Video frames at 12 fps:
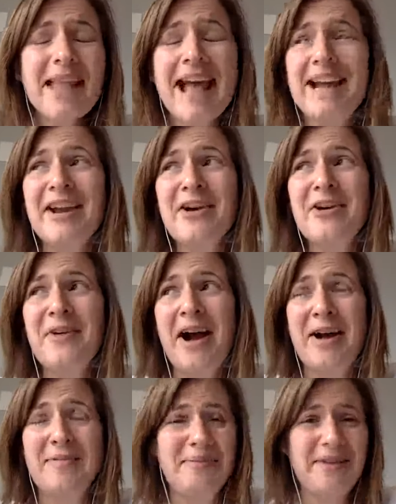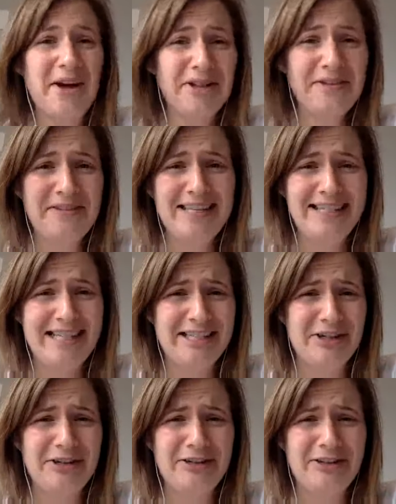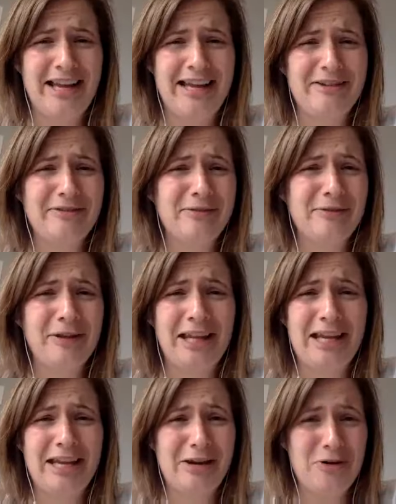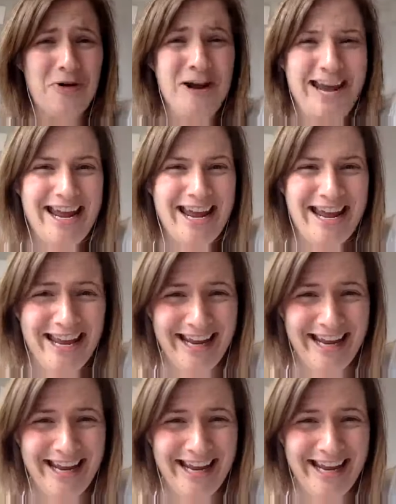I know all of these things are like really annoying.